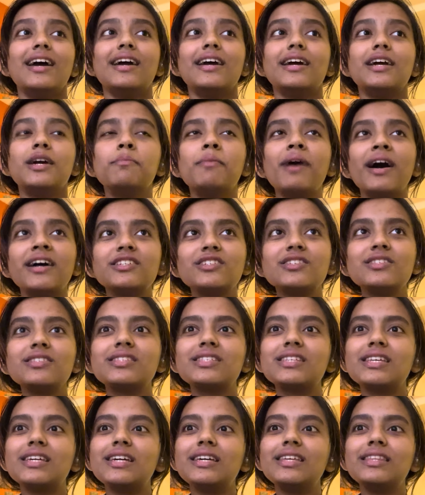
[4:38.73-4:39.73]
imagine
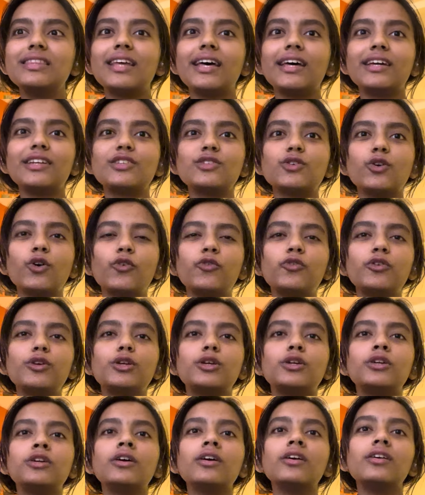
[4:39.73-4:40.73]
seeing that over
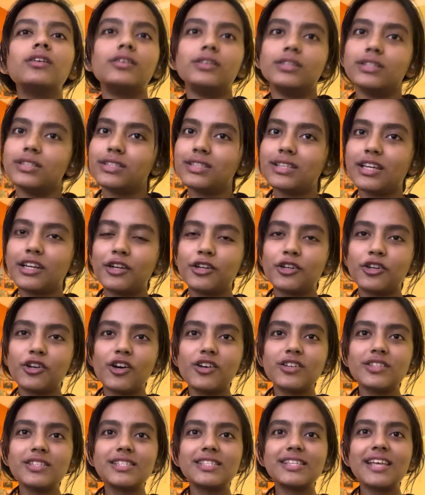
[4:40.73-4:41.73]
years
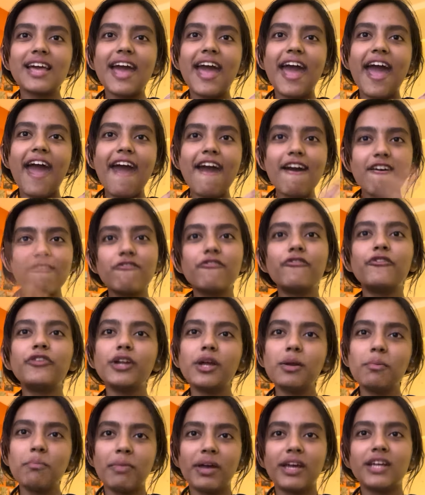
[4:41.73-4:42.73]
across
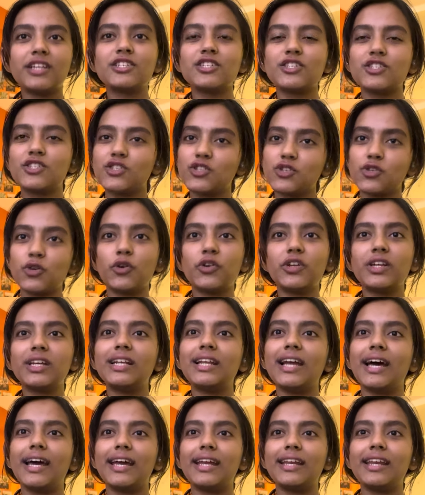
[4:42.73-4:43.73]
every major
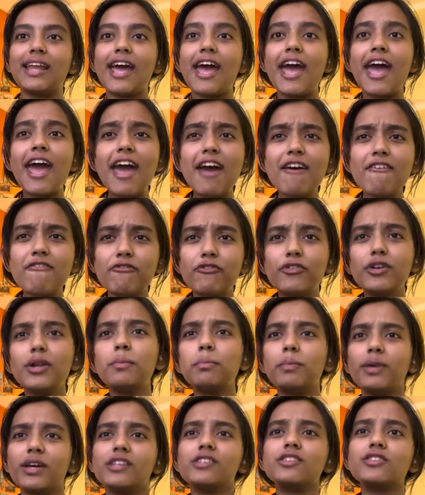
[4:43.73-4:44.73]
storyline, every
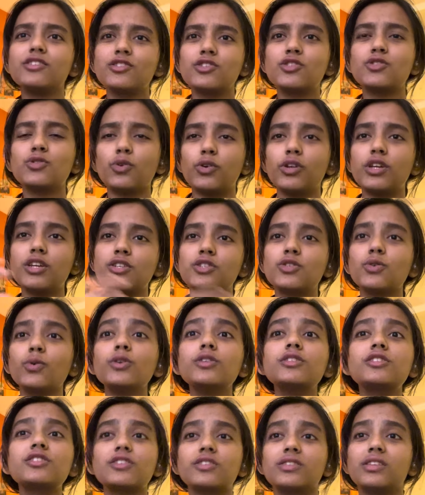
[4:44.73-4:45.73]
major story
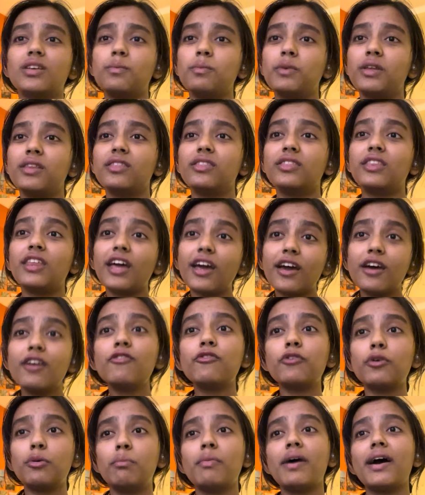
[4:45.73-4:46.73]
told to them in their
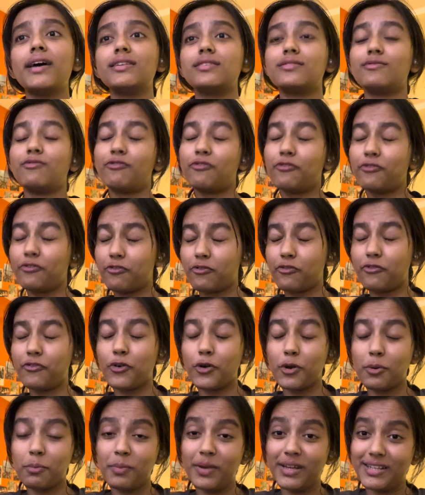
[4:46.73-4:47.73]

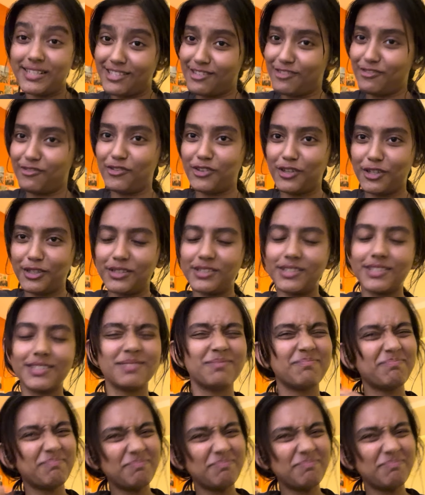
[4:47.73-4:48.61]
formative years.